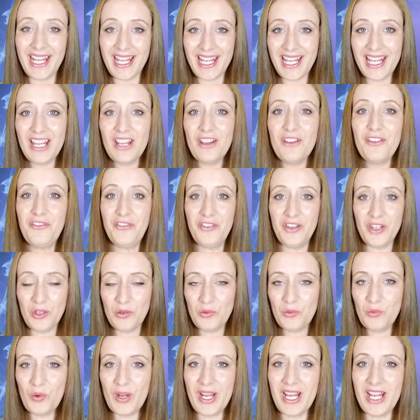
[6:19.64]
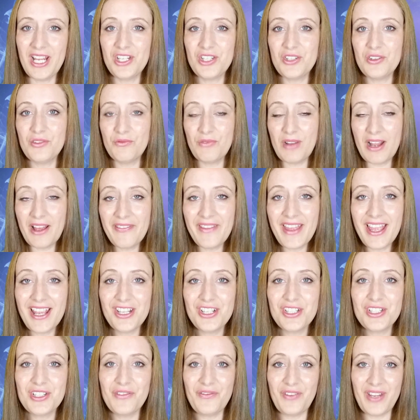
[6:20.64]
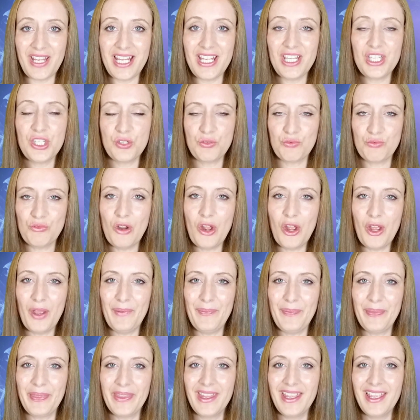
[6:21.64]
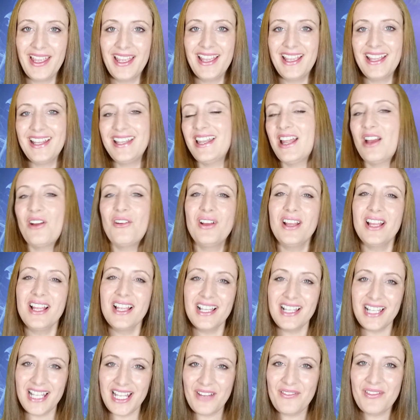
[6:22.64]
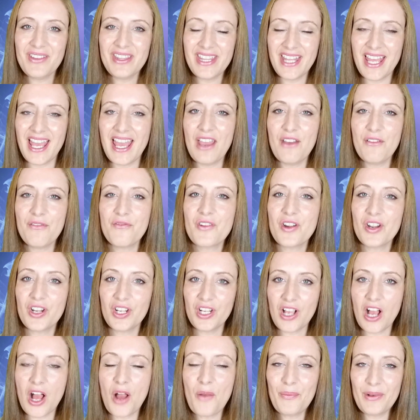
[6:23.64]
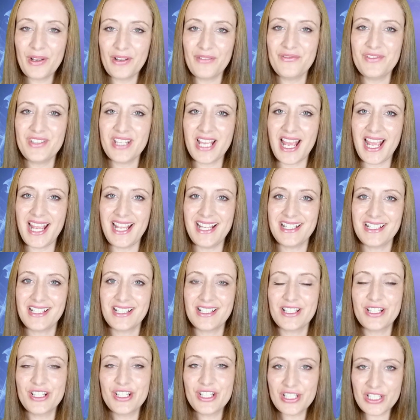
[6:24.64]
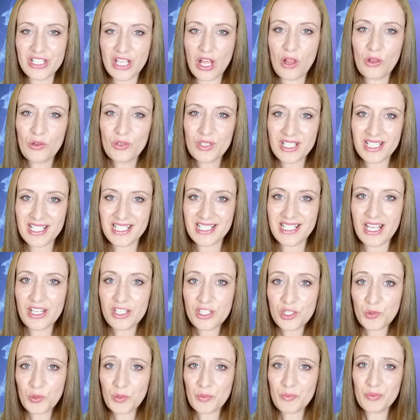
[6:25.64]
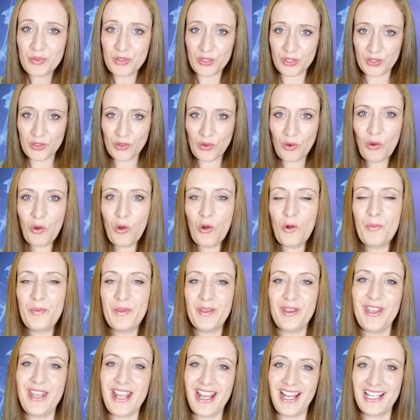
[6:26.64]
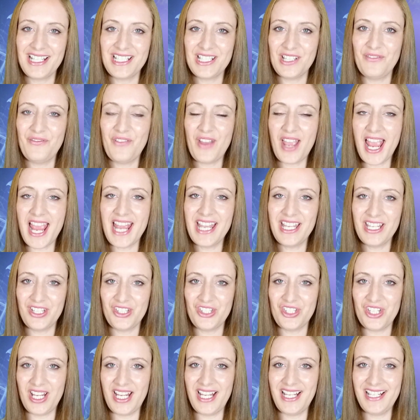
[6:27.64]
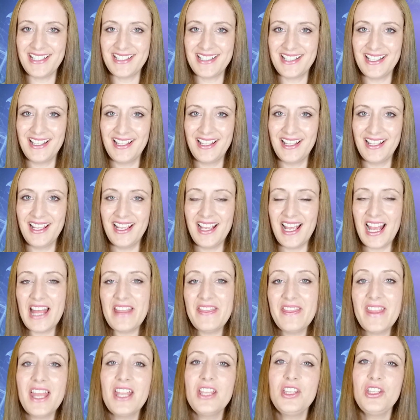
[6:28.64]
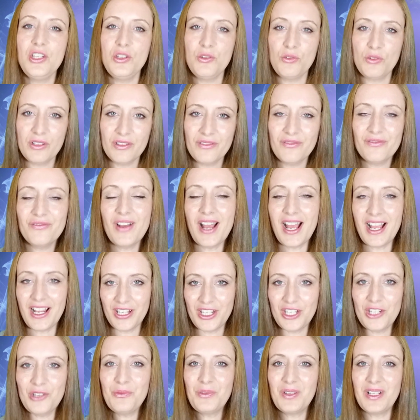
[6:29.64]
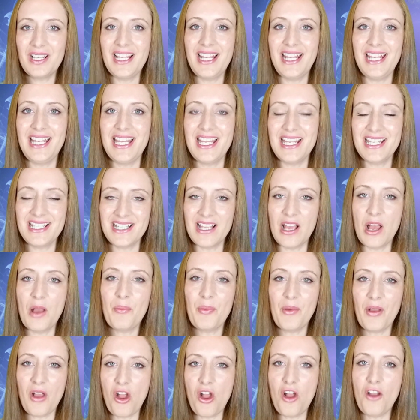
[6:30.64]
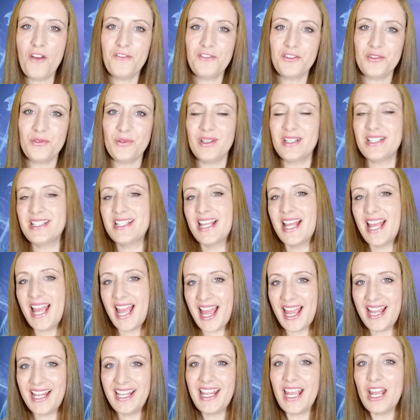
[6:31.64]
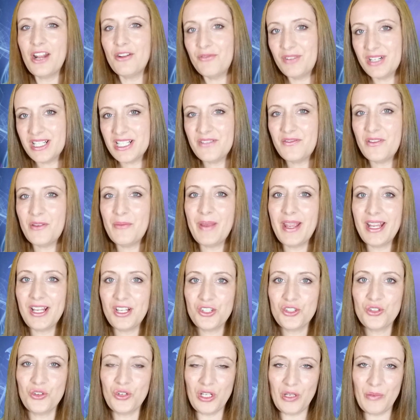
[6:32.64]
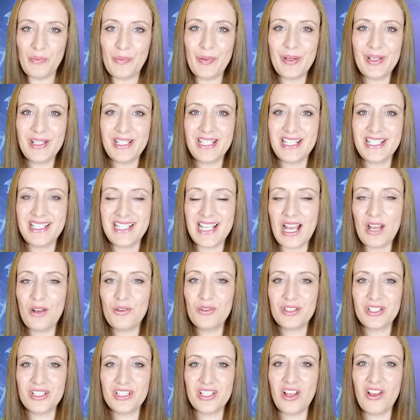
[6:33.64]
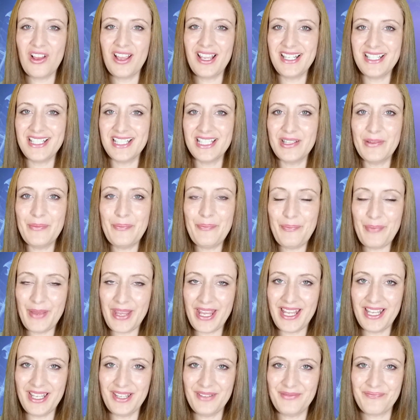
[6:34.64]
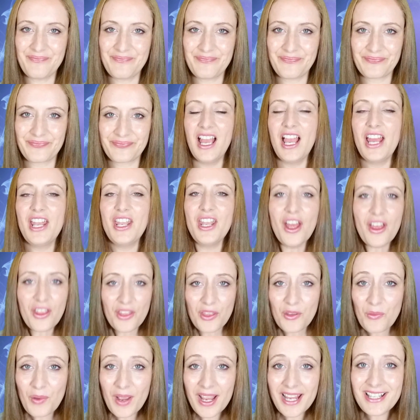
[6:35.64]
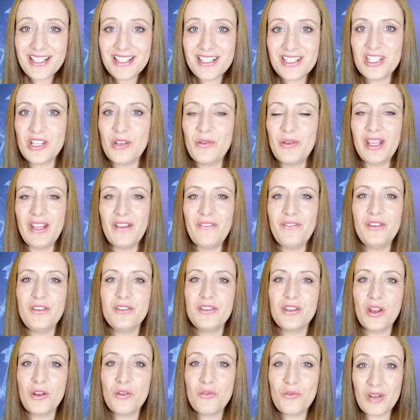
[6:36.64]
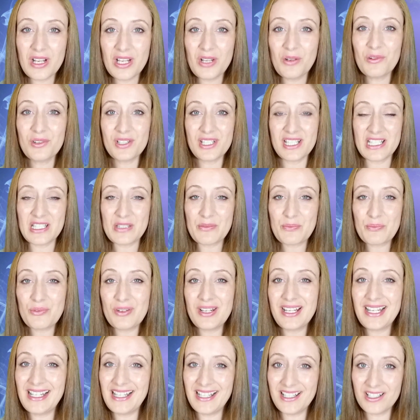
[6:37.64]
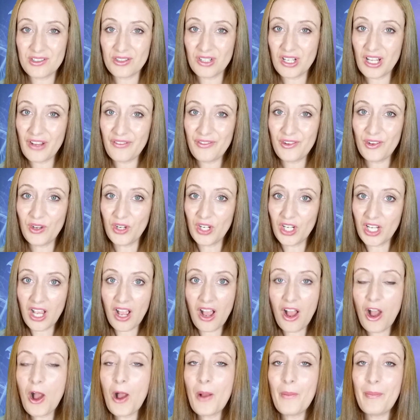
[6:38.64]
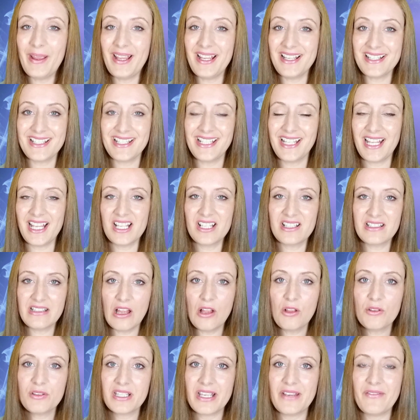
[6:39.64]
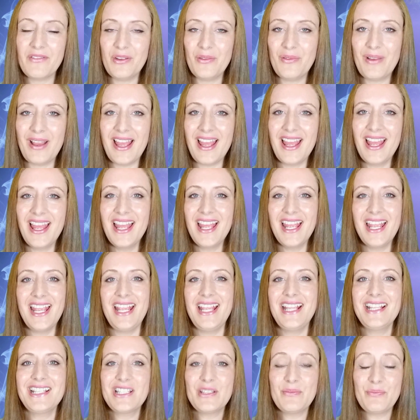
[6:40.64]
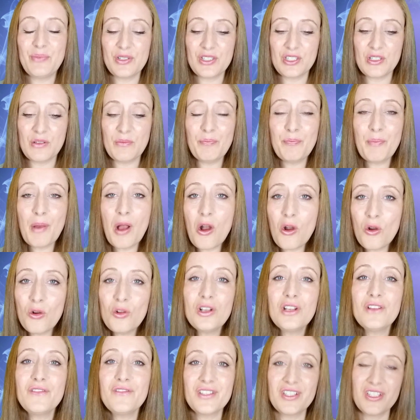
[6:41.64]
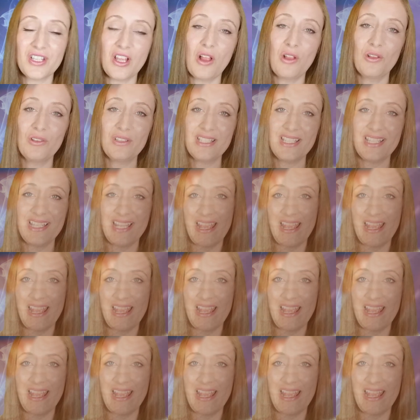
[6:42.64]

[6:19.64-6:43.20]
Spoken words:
if you wish, around the edges of each room. Now leave it there for a couple of days, because the salt is said to absorb the negative energies, and then you can vacuum clean it up afterwards and get rid of it. Make sure you put it outside in the bin. Another way to do it, if you don't really want to sprinkle it all over your carpets and get salt everywhere, is to put a bowl of salt in